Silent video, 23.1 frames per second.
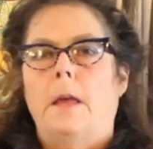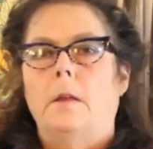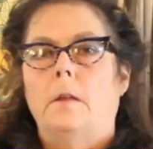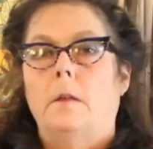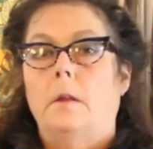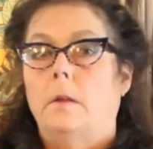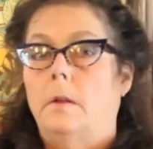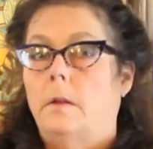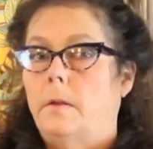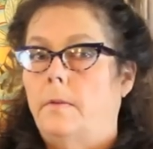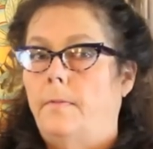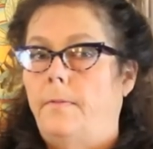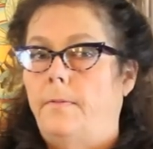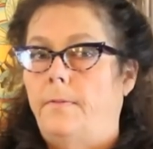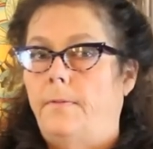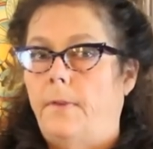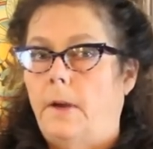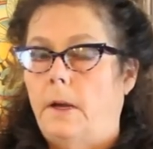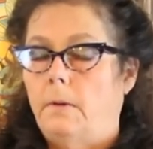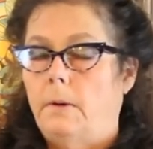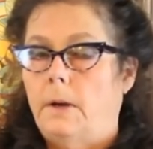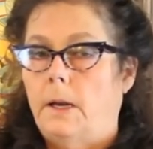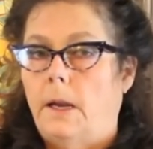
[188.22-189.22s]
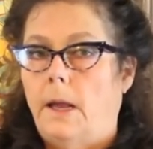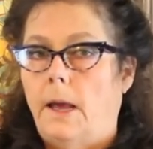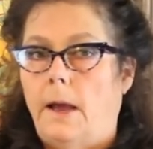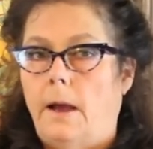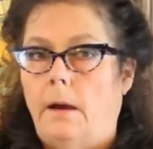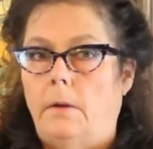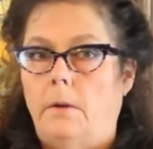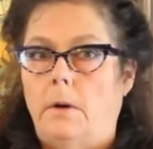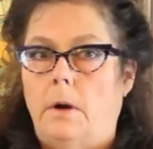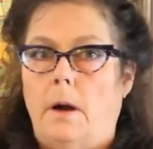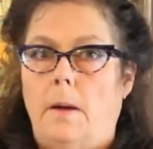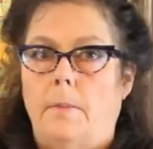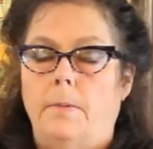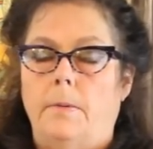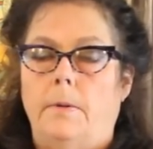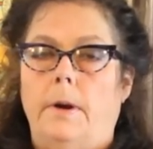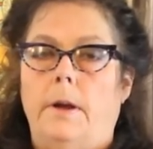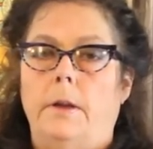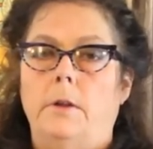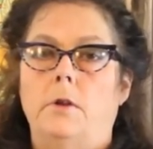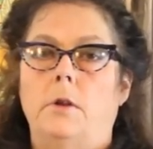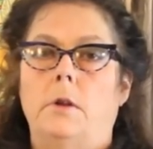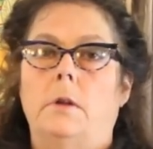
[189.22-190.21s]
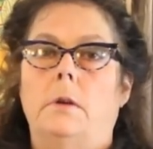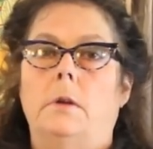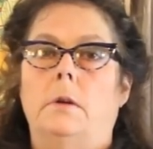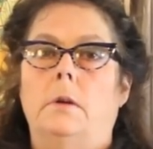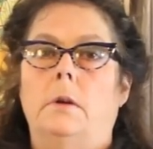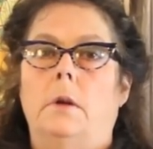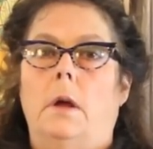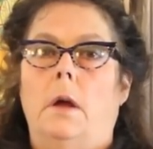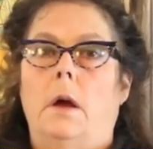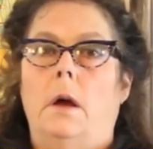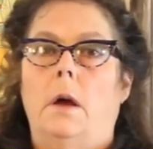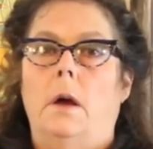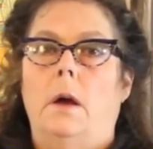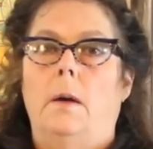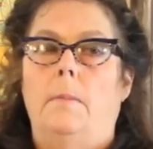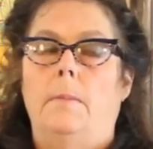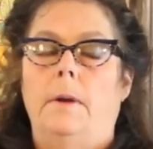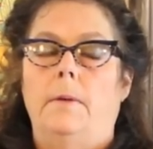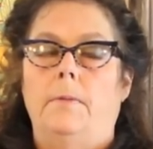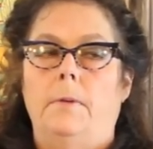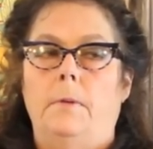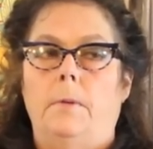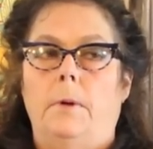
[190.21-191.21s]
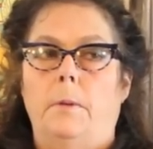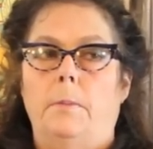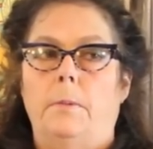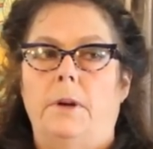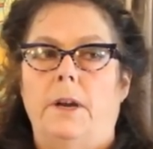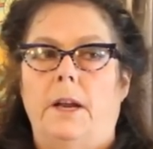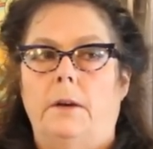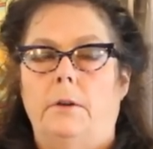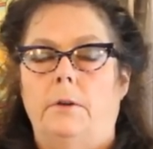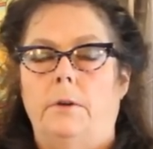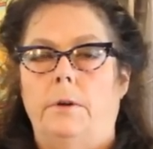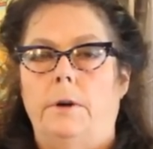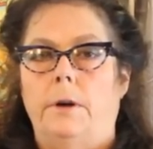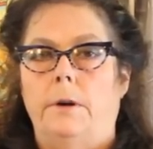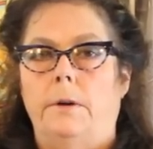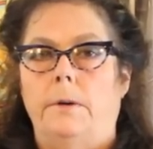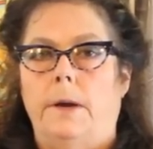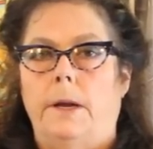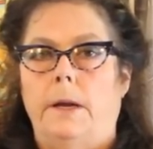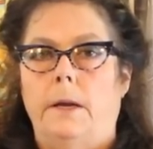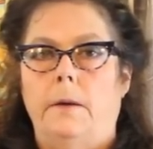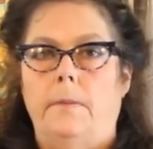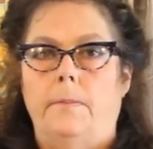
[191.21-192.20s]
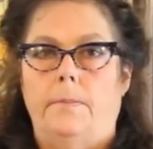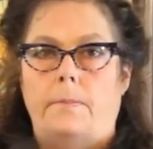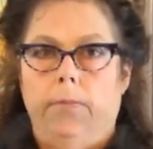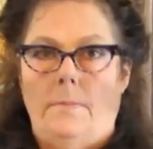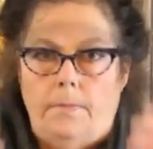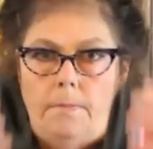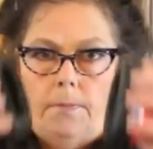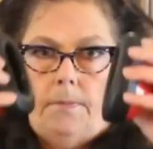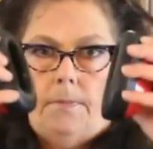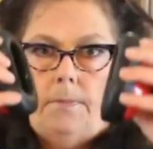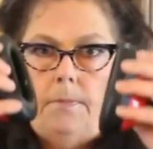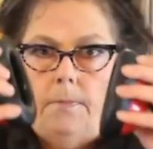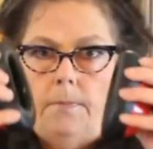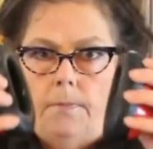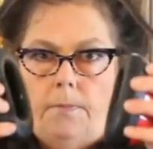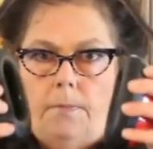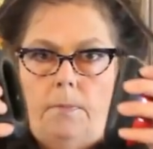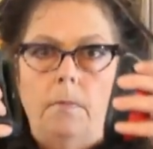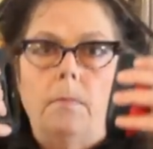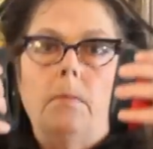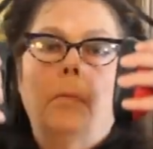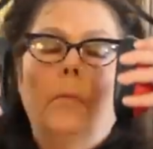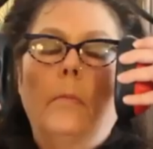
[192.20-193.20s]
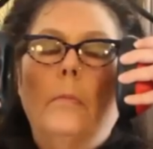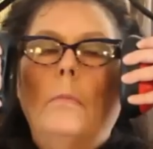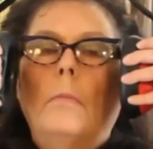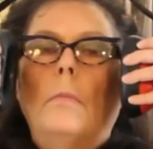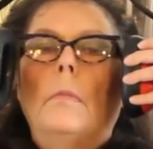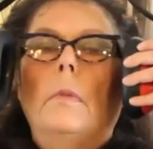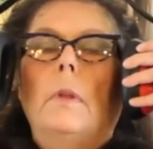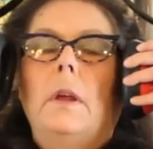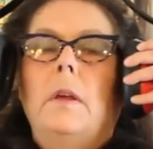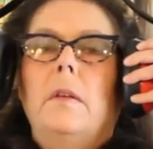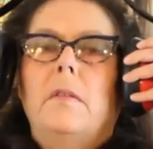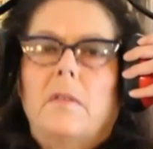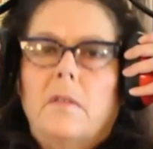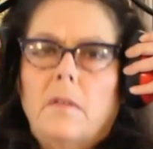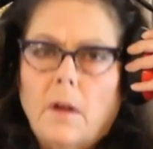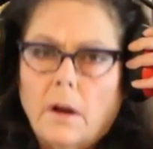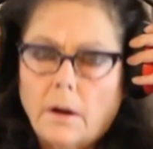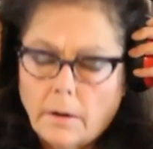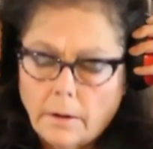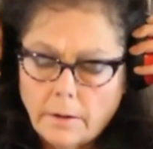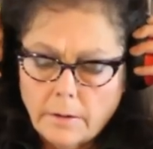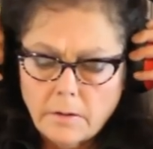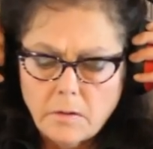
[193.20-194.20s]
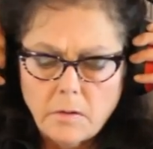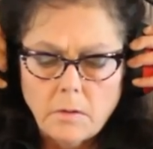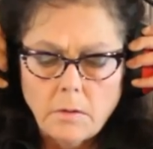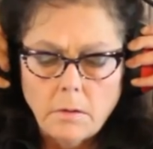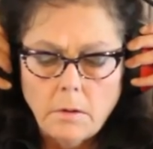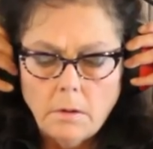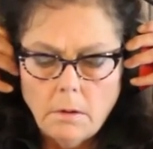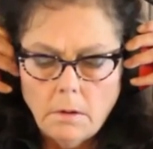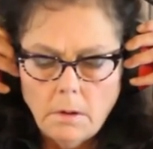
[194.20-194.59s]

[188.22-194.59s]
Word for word: So this is a very loud operation. Um, and if you want to protect your hearing, these suckers